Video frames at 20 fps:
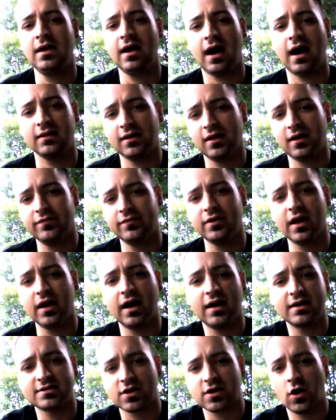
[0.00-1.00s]
I love you
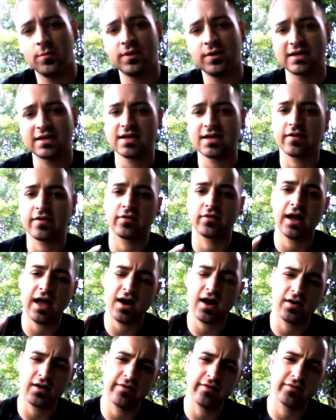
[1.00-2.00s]
guys. I hope you guys
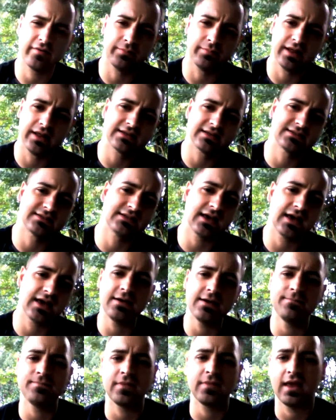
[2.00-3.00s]
are having a blessed
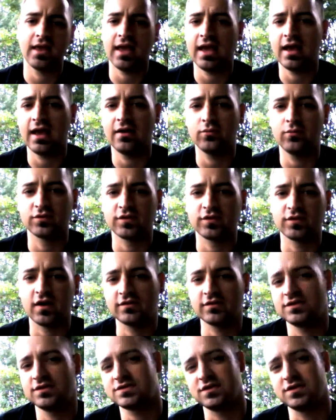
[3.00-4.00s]
day, and we'll talk
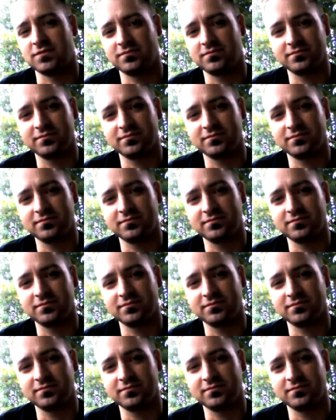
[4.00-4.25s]
to you soon.